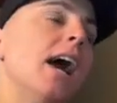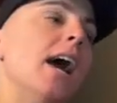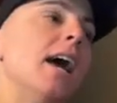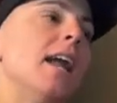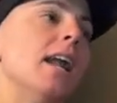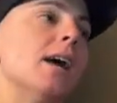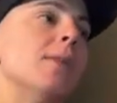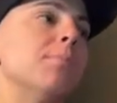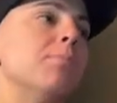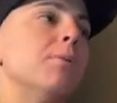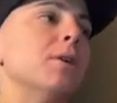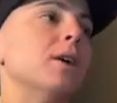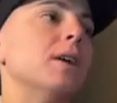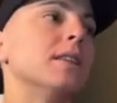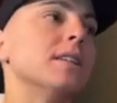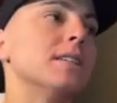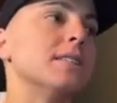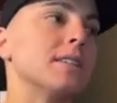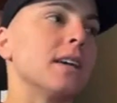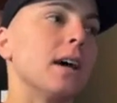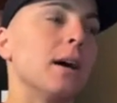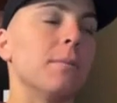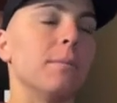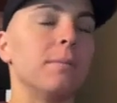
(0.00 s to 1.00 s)
And I put
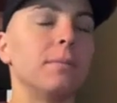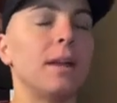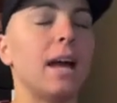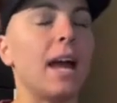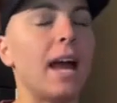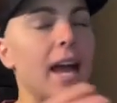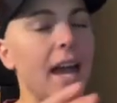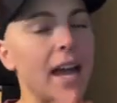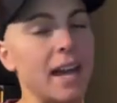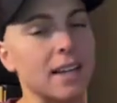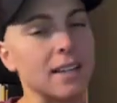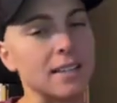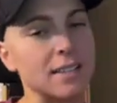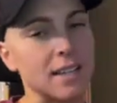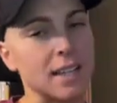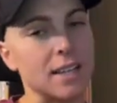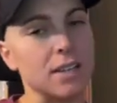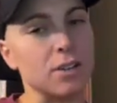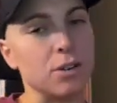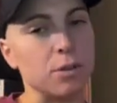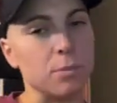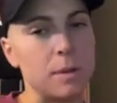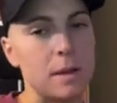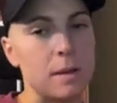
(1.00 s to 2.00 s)
this up, because
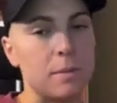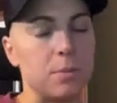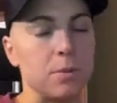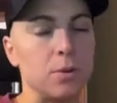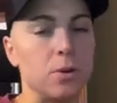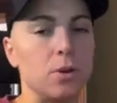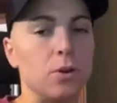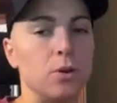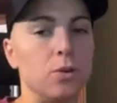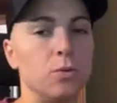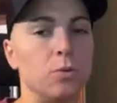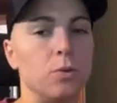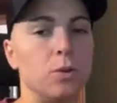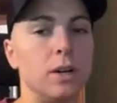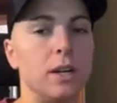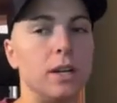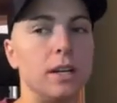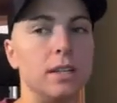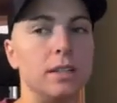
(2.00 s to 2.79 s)
I knew people